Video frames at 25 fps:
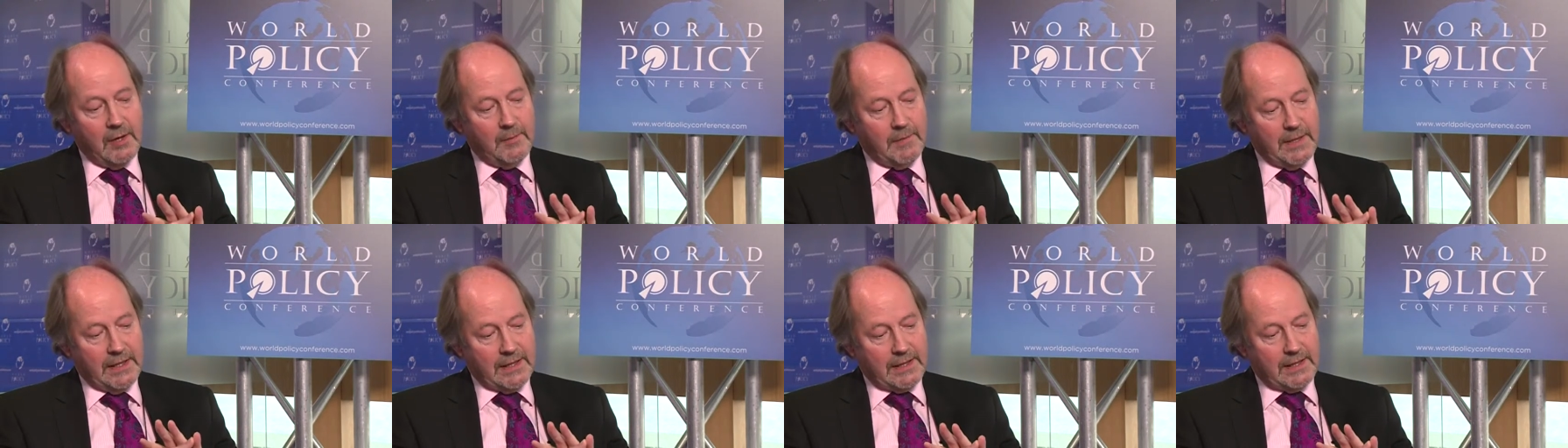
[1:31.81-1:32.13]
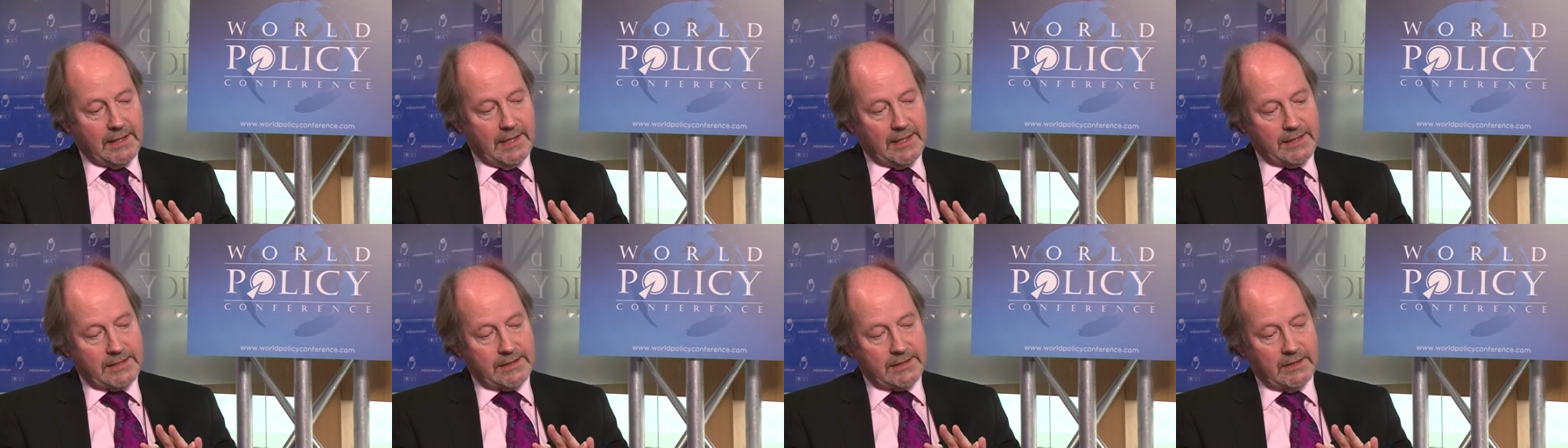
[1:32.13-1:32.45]

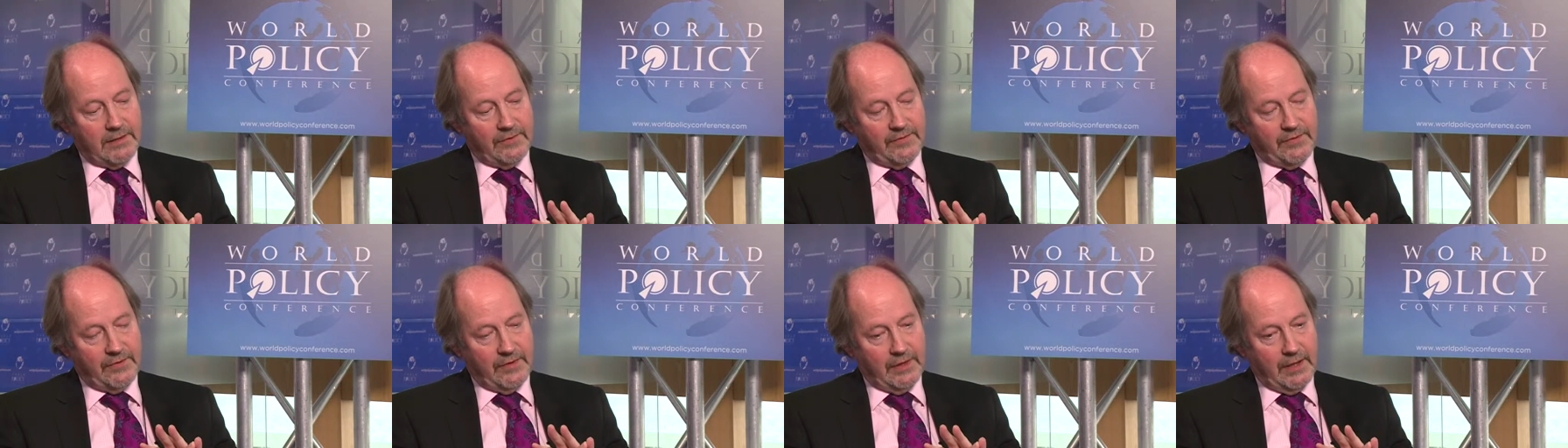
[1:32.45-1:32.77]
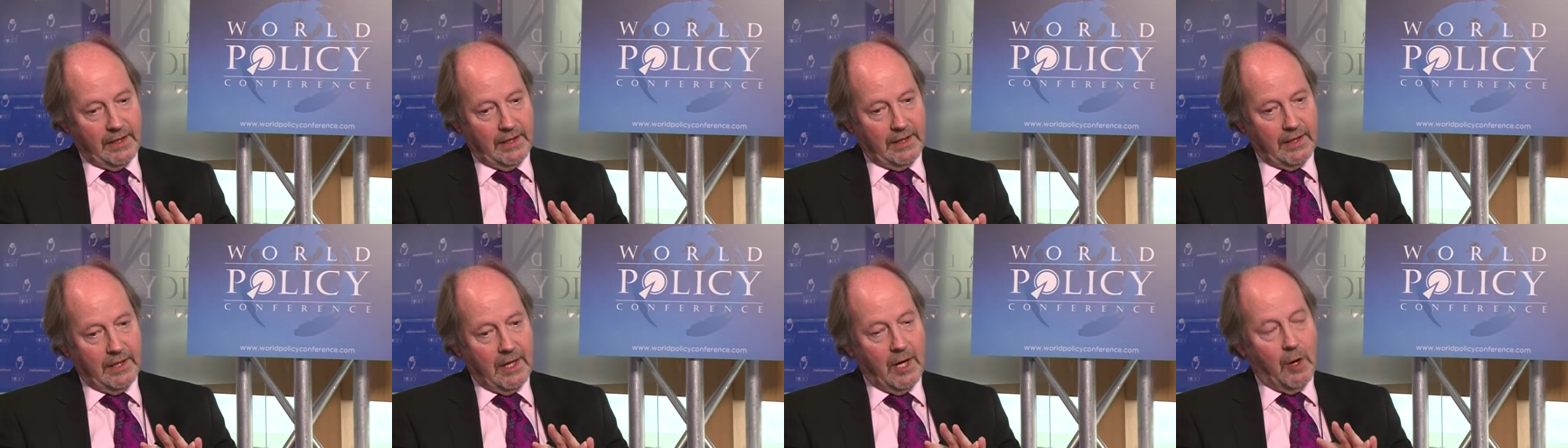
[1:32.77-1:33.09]
because of
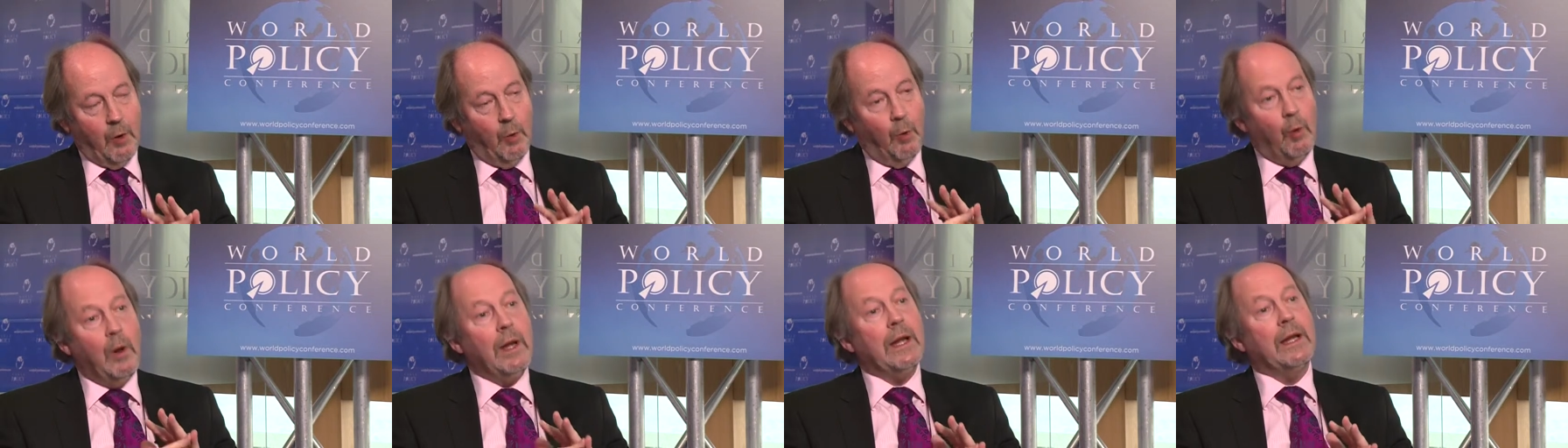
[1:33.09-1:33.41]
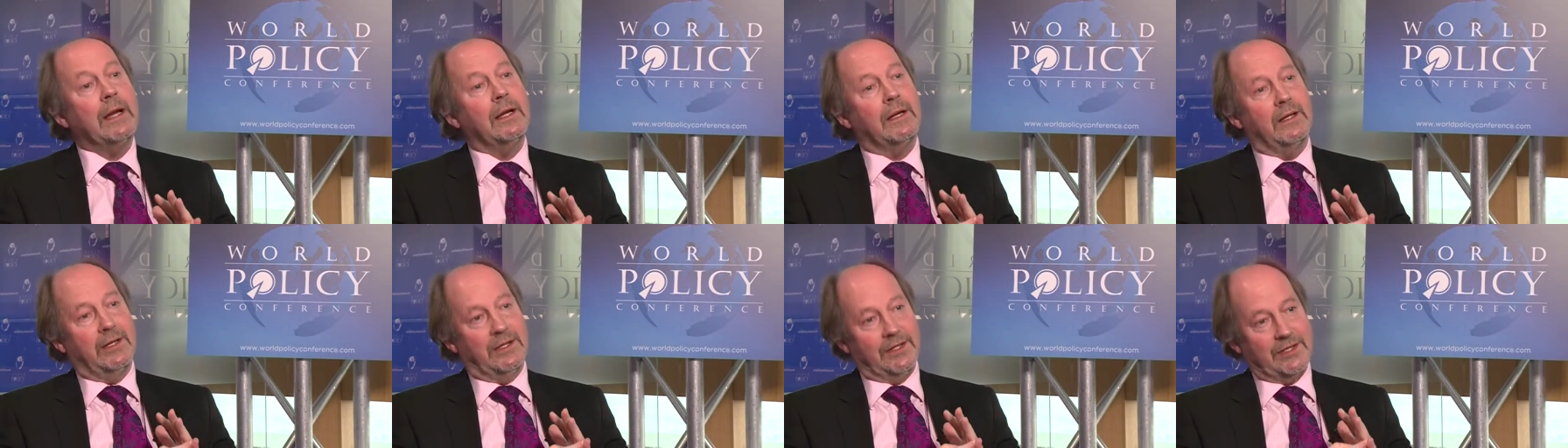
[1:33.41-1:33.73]
the
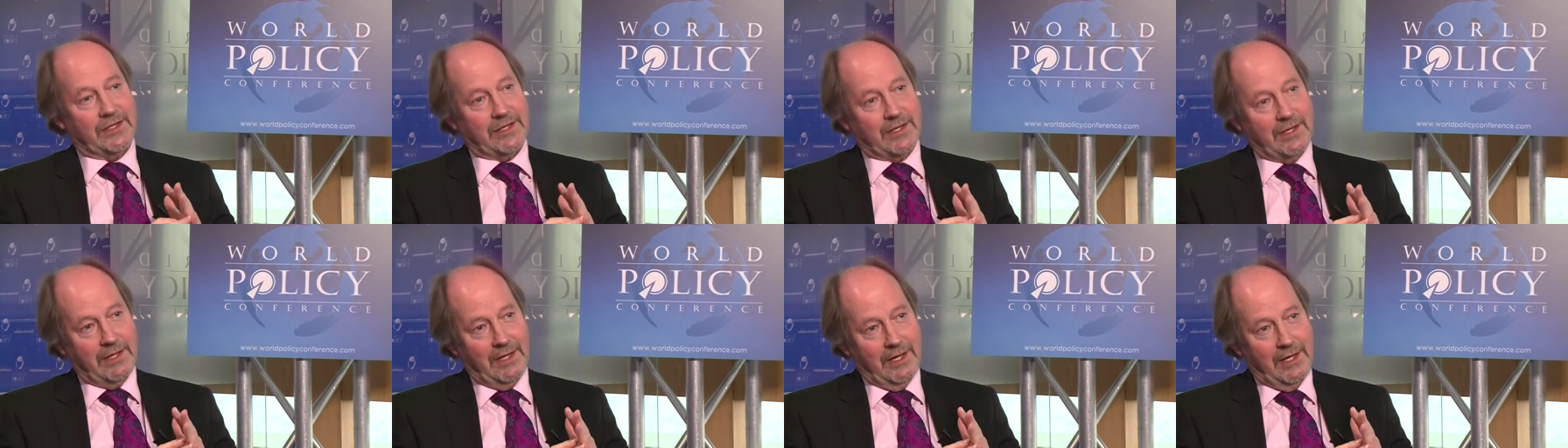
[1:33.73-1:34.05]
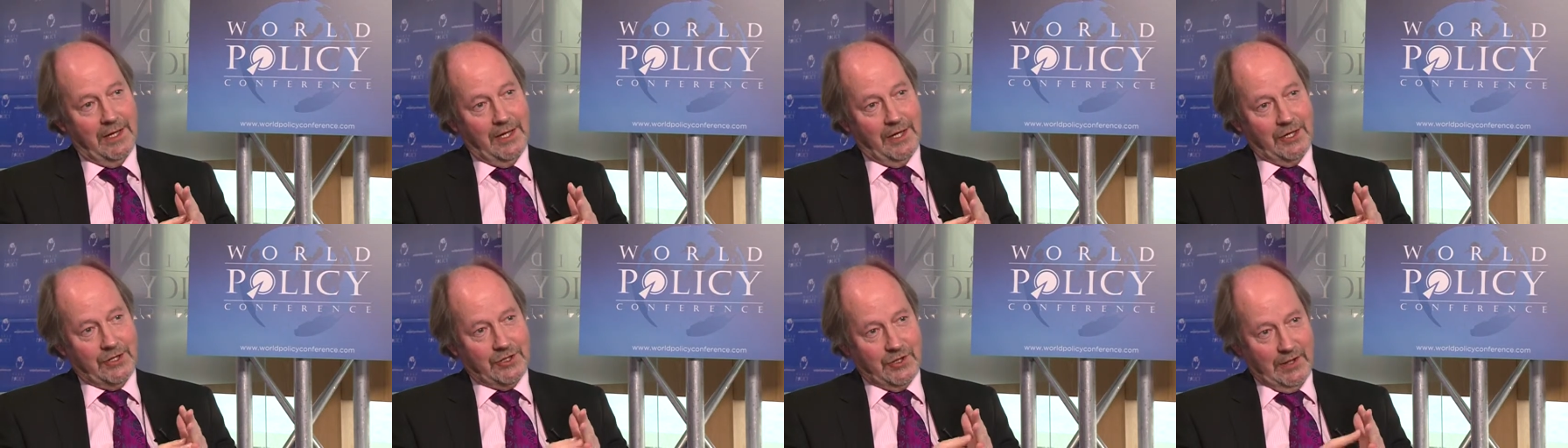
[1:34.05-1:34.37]
willingness
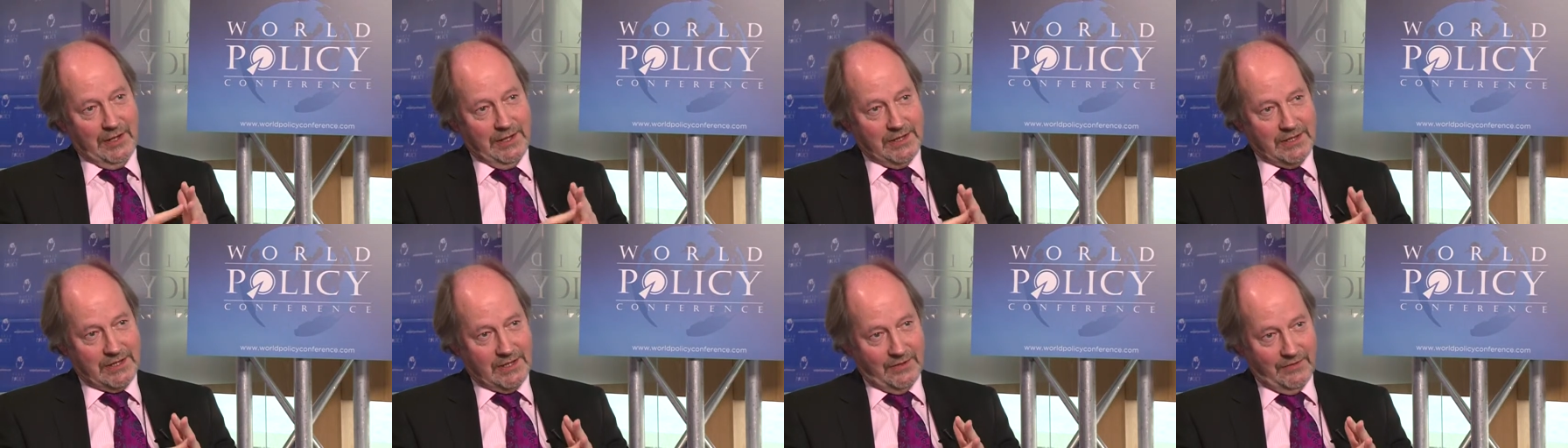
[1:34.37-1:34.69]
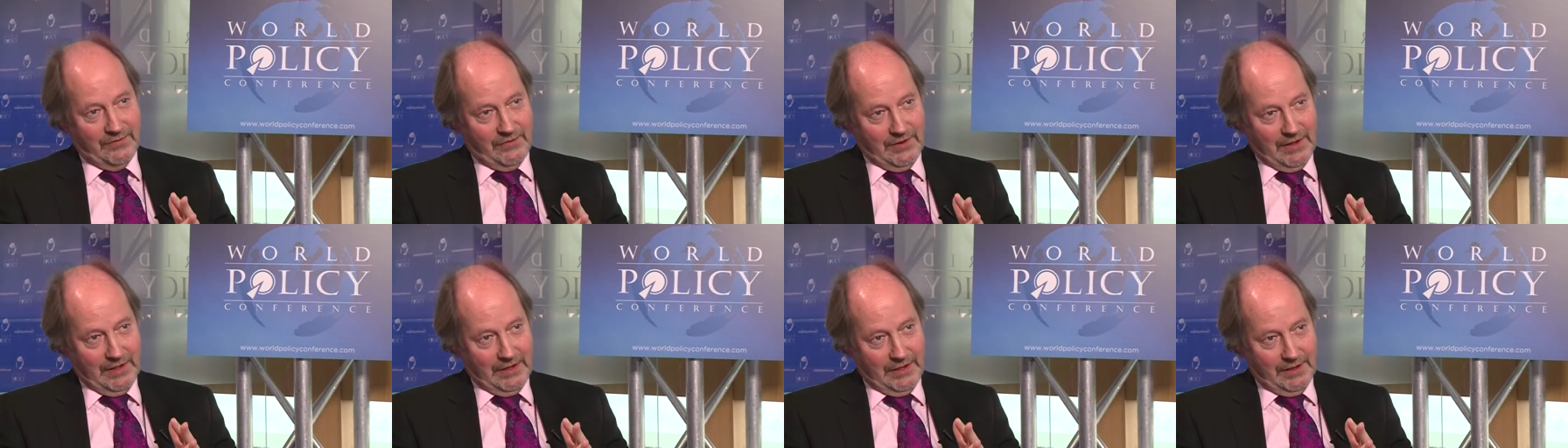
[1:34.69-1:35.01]
to
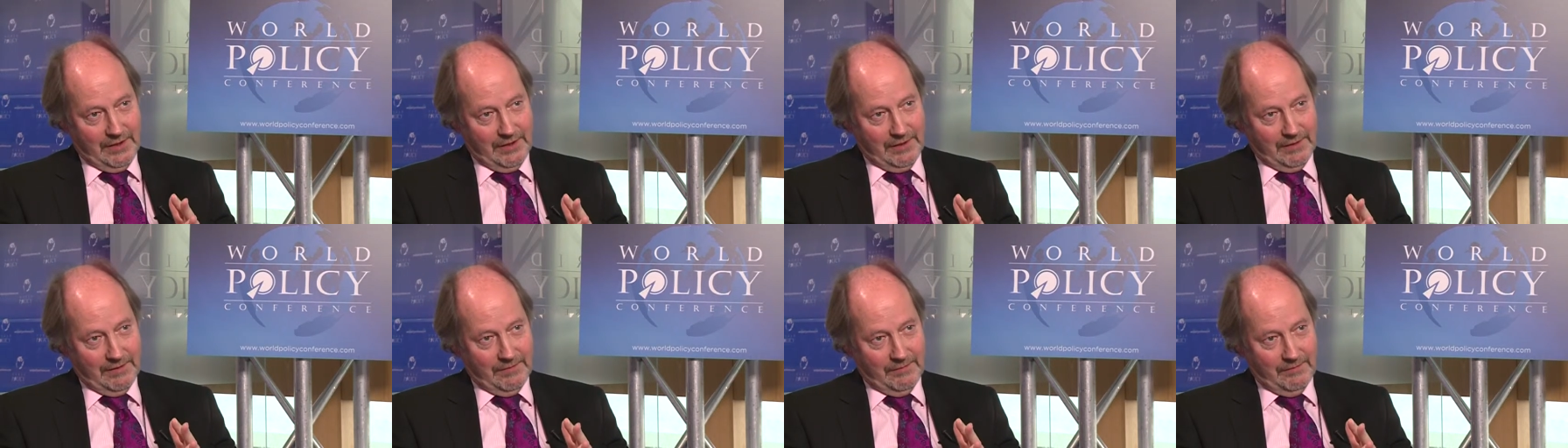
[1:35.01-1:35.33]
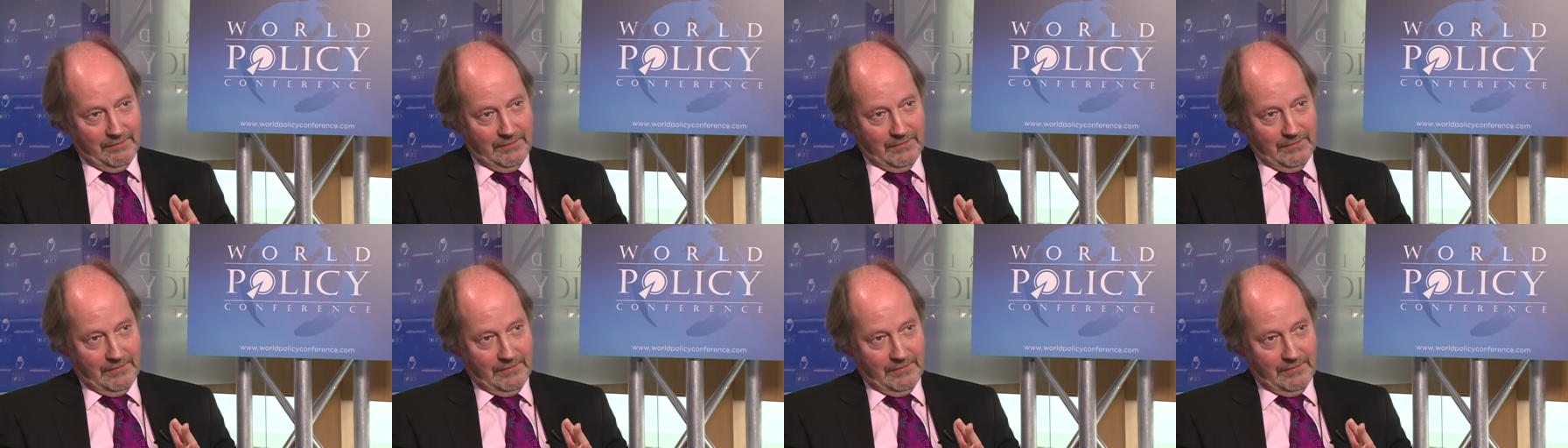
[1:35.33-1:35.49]
intervene